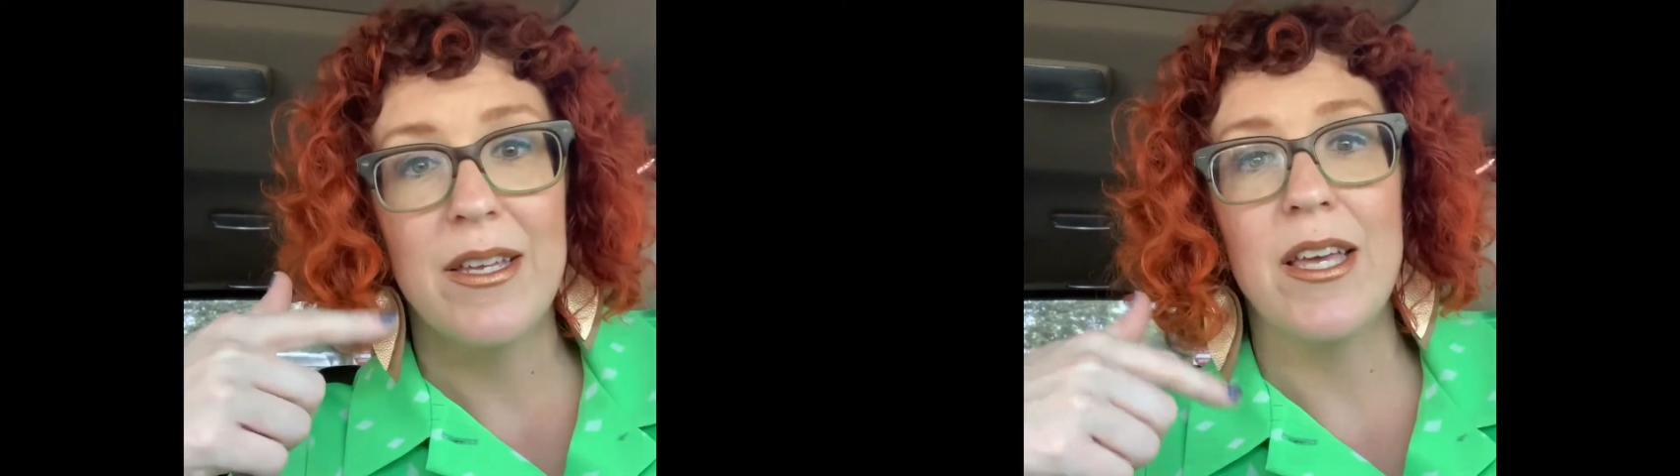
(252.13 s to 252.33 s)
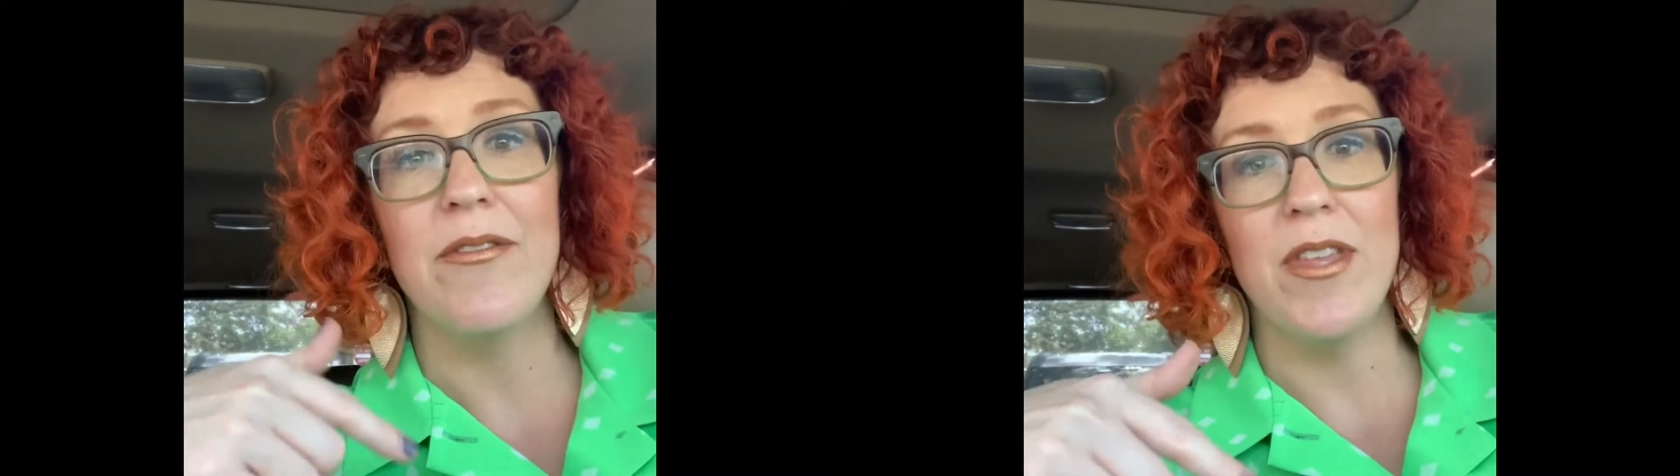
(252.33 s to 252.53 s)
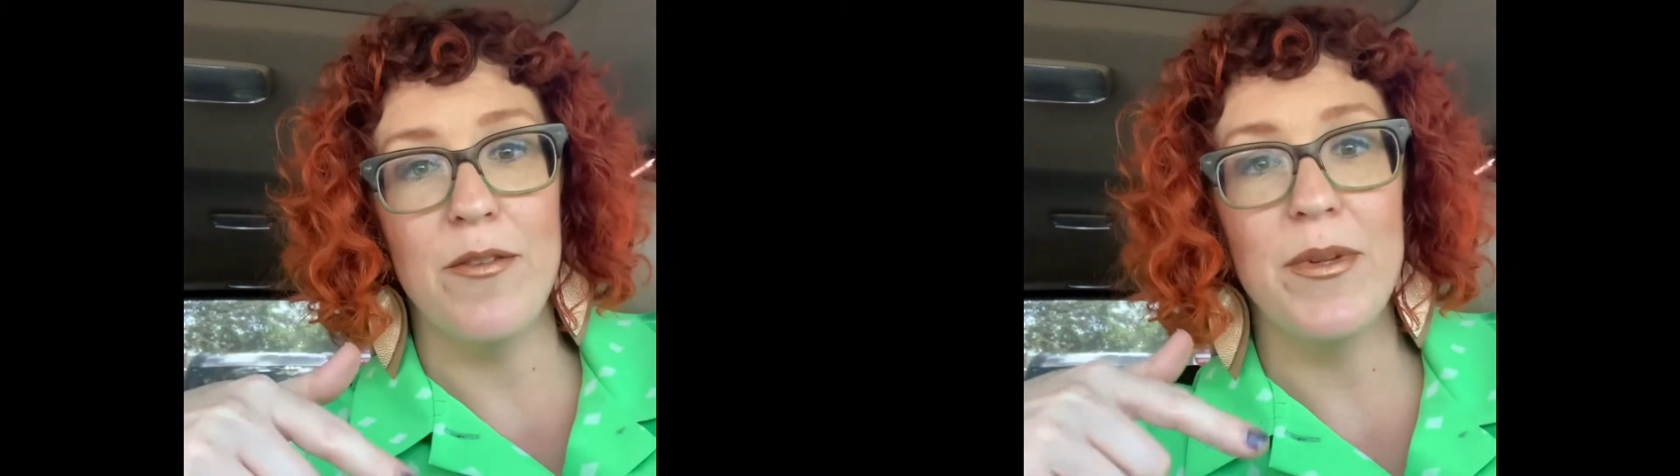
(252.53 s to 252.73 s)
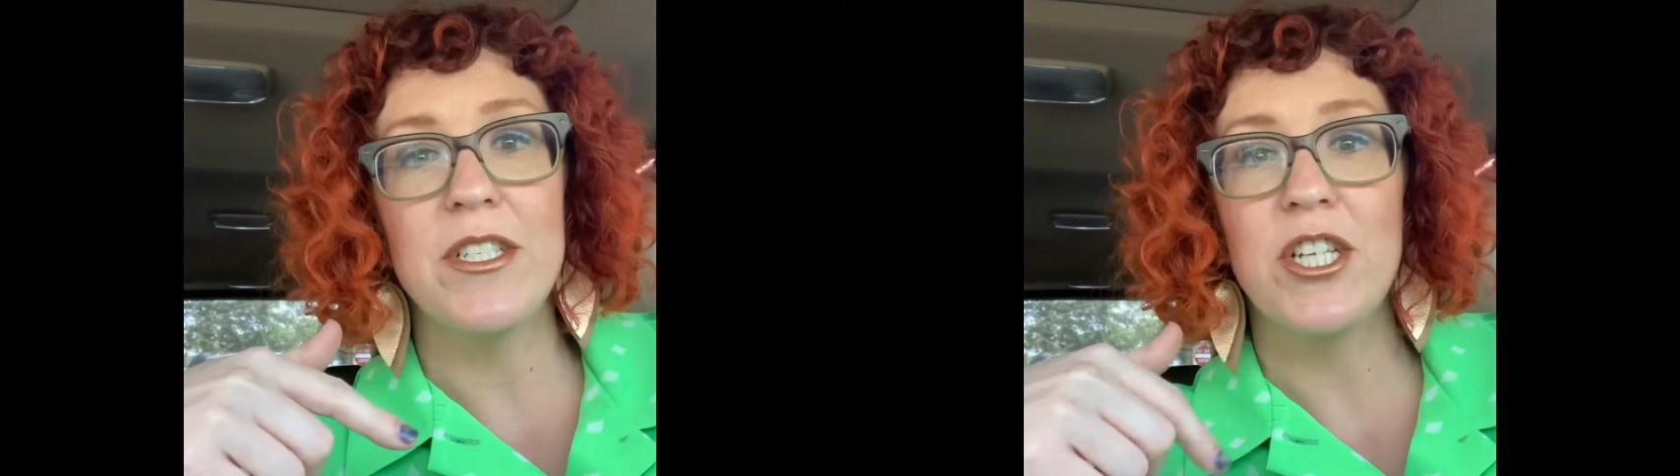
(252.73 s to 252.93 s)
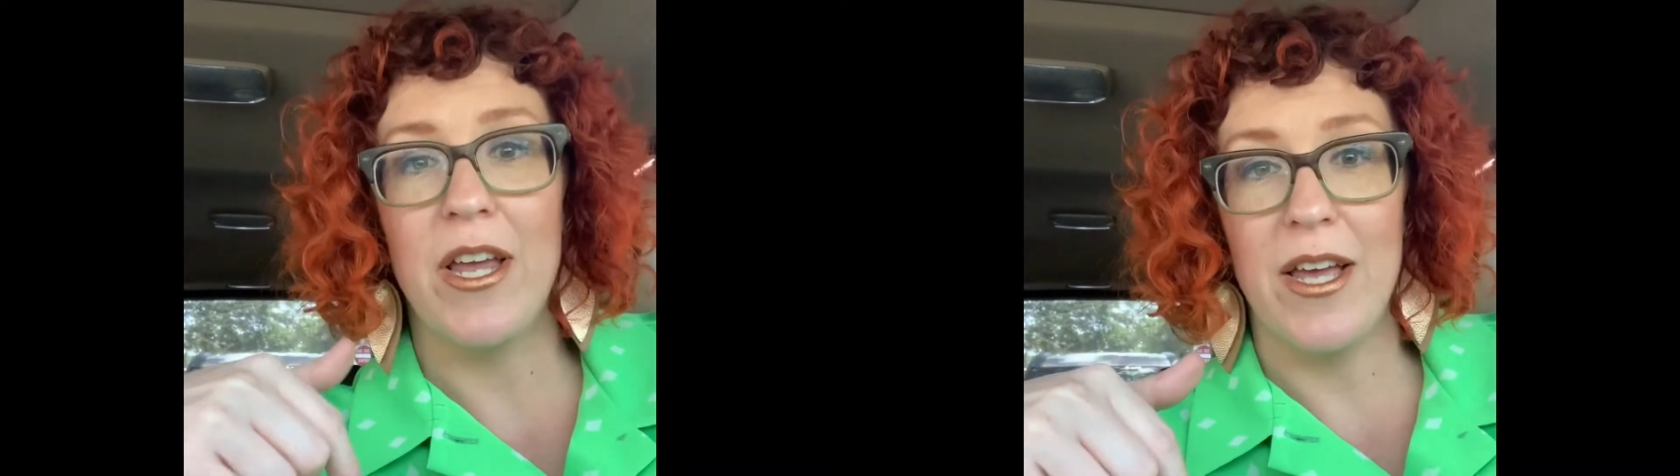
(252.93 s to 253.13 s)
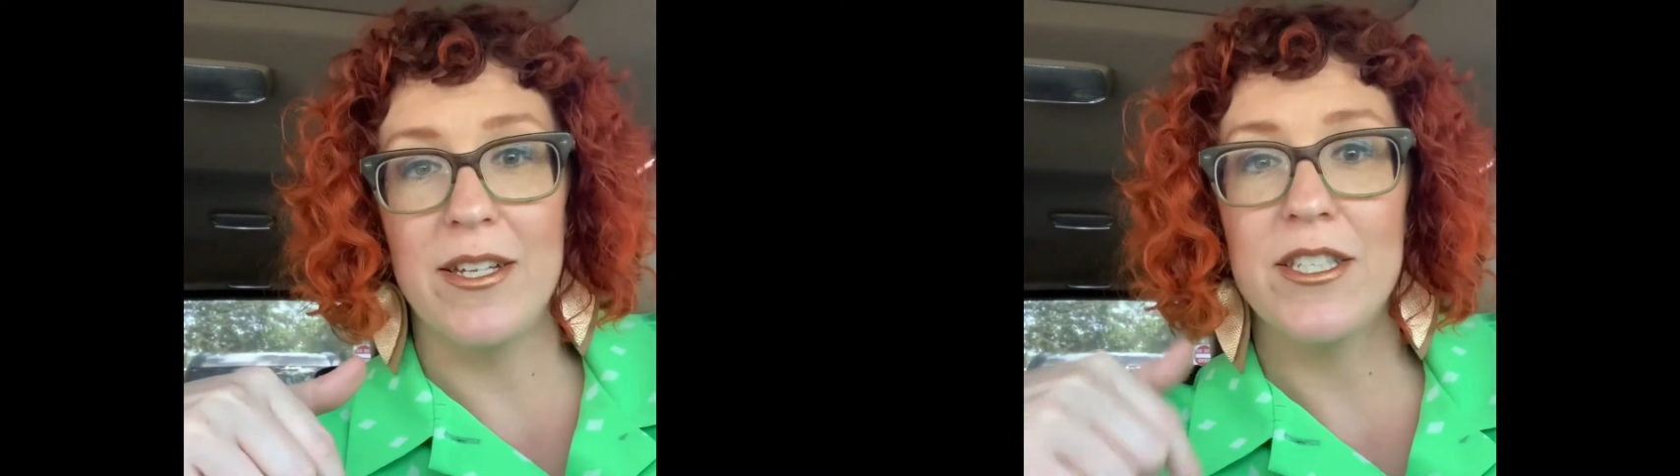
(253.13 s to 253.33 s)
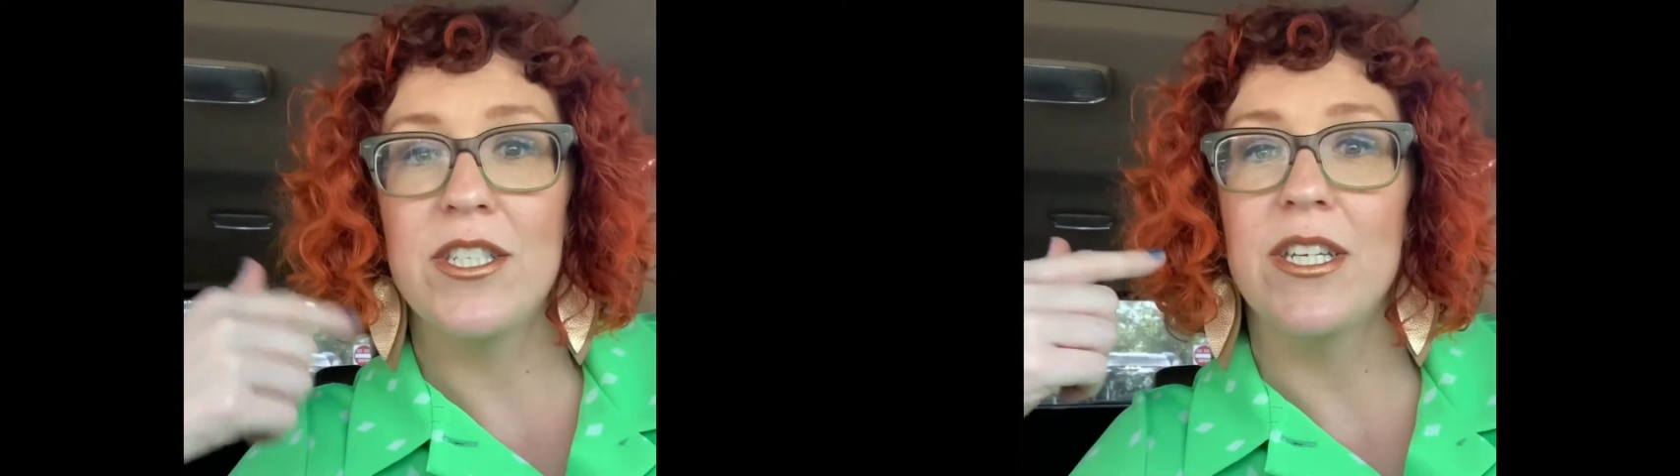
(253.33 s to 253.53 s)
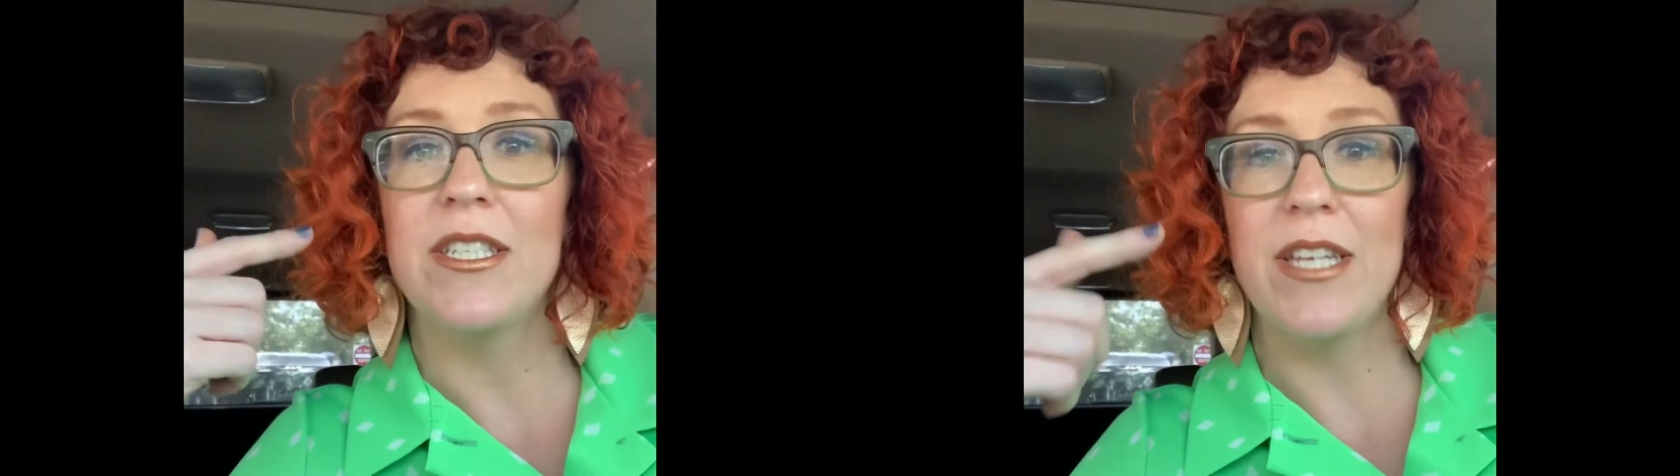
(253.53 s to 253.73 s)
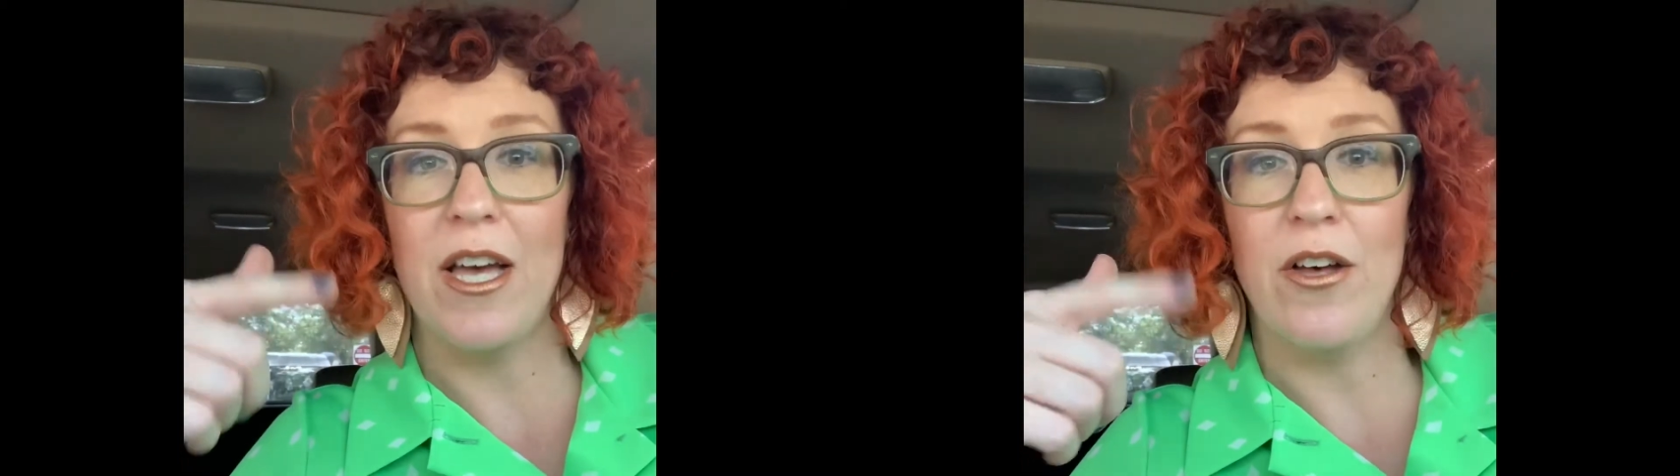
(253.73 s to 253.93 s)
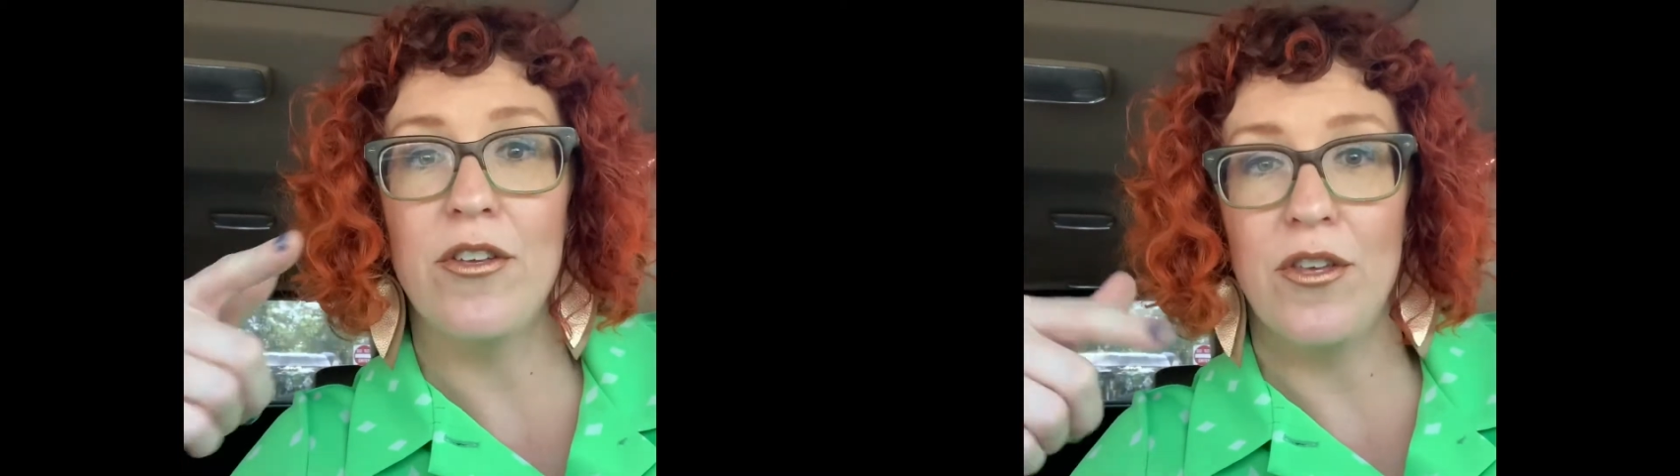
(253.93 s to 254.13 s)
give them a chance to
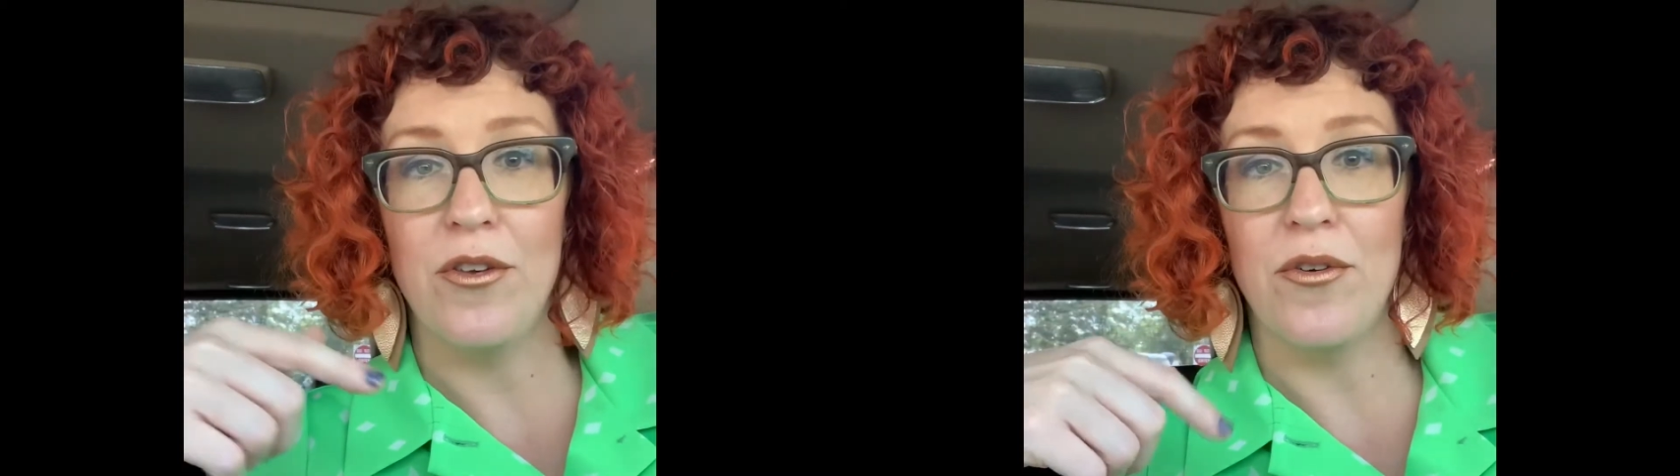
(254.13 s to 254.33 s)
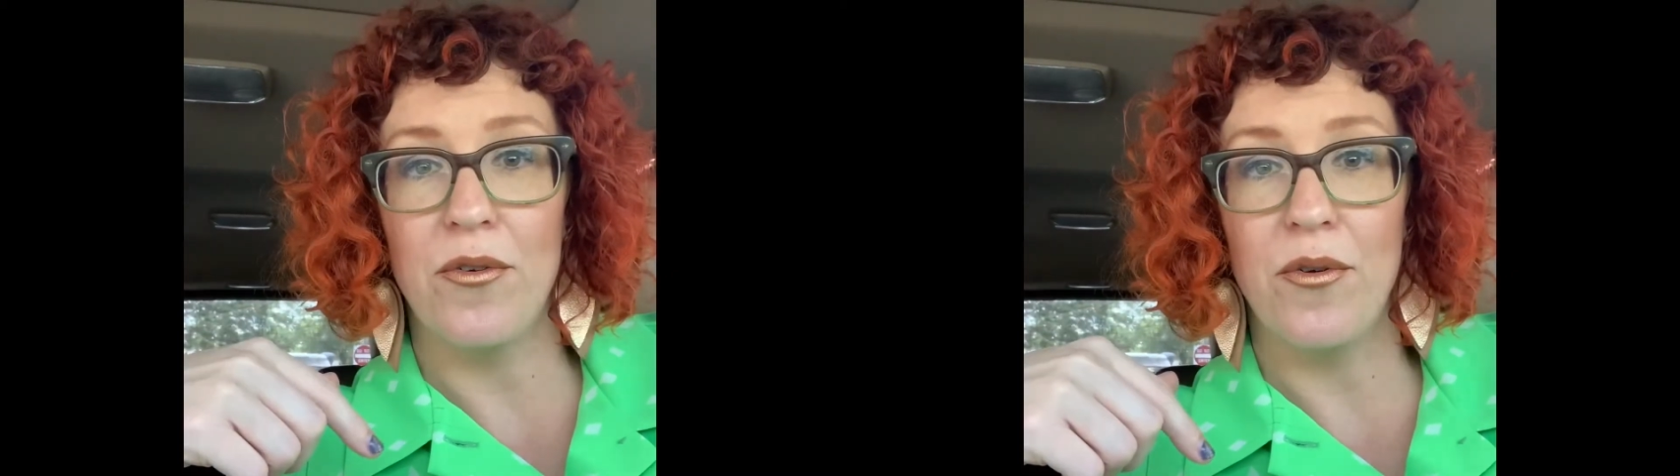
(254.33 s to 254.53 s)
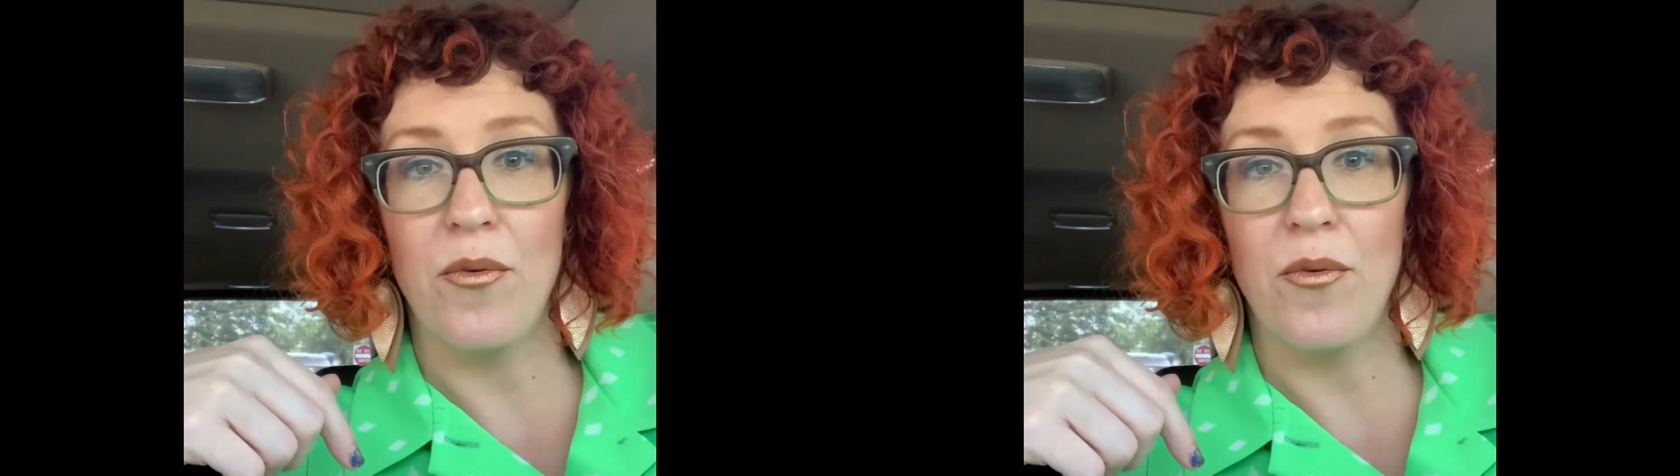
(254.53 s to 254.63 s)
tell you